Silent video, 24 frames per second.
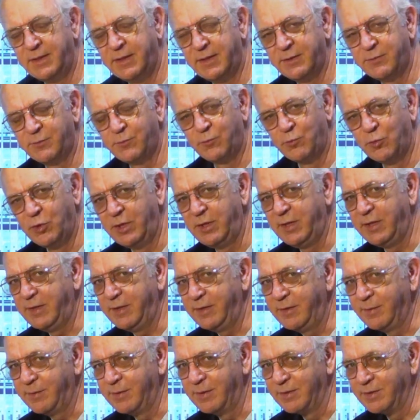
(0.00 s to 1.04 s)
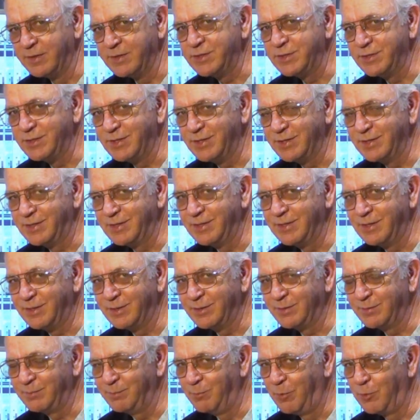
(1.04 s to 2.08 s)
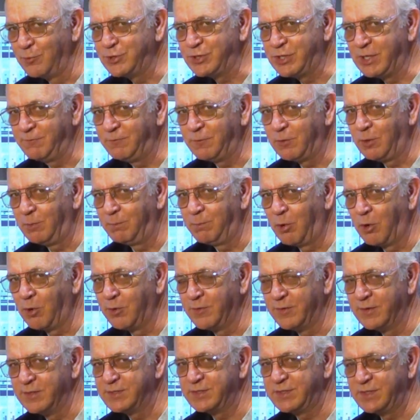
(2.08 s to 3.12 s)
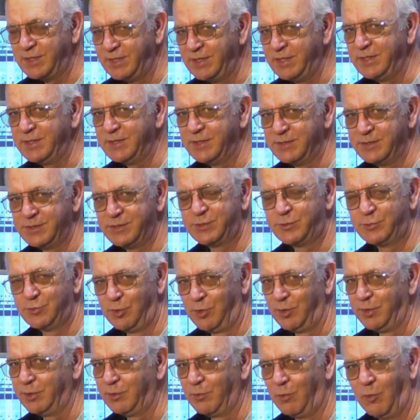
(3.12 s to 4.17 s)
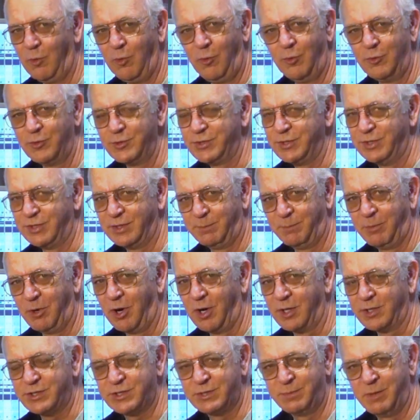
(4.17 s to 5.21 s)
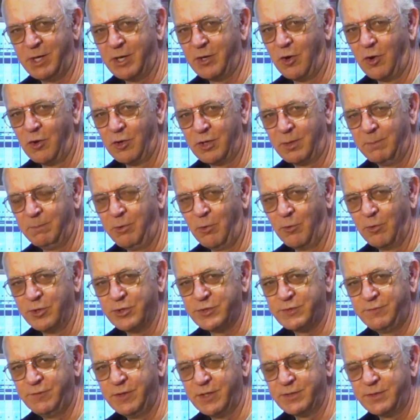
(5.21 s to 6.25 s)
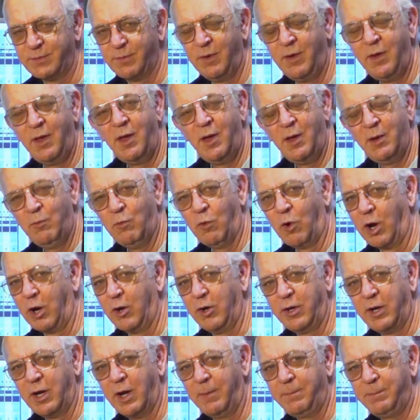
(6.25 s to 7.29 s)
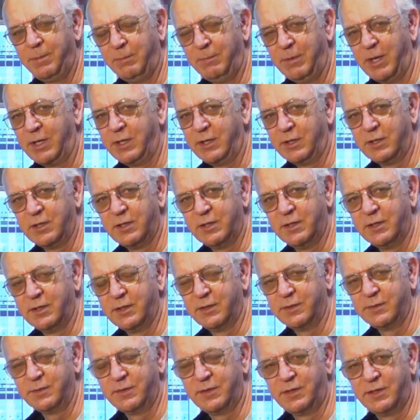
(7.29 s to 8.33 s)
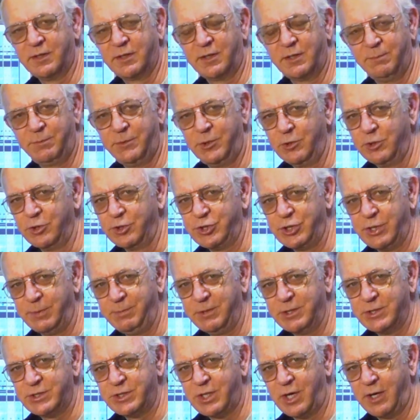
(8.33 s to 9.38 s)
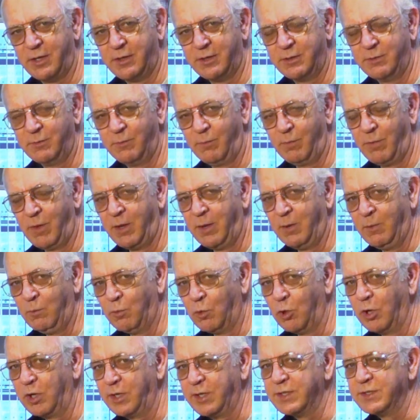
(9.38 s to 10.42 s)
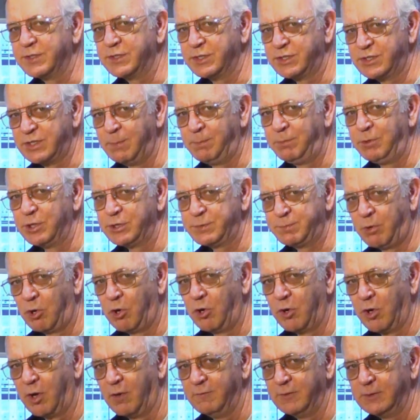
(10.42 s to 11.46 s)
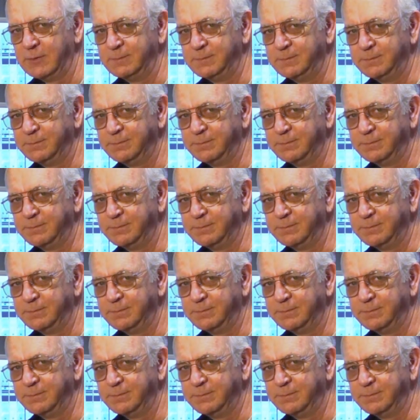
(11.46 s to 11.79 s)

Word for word: But really, listen, the, the most difficult part of this is drilling the holes in the box to make all the components fit. Wiring up and making the, the computer chip inside it work is the simplest part of it.